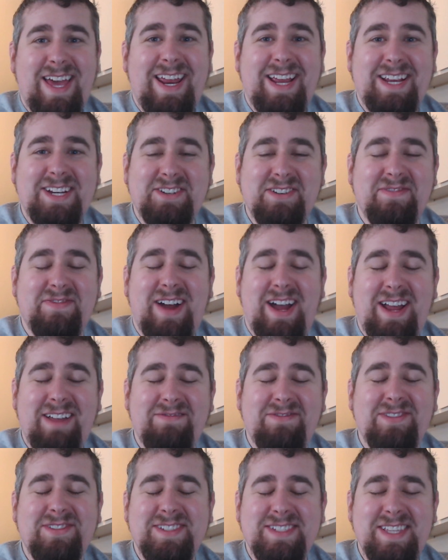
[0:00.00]
extra five
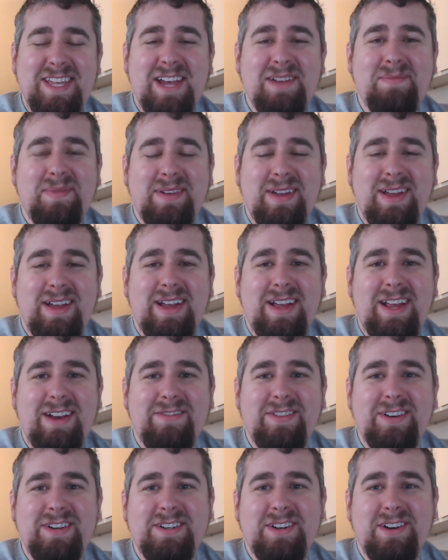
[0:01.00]
foot step uh,
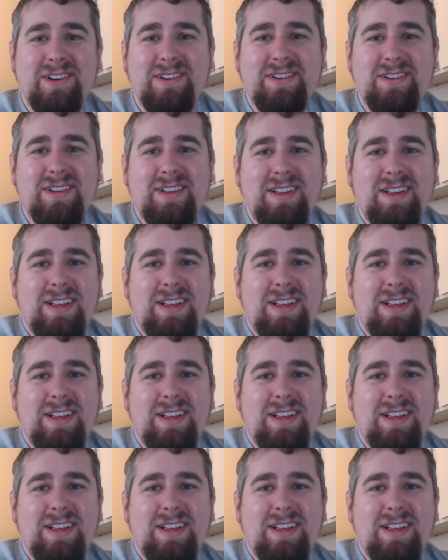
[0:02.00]
every turn,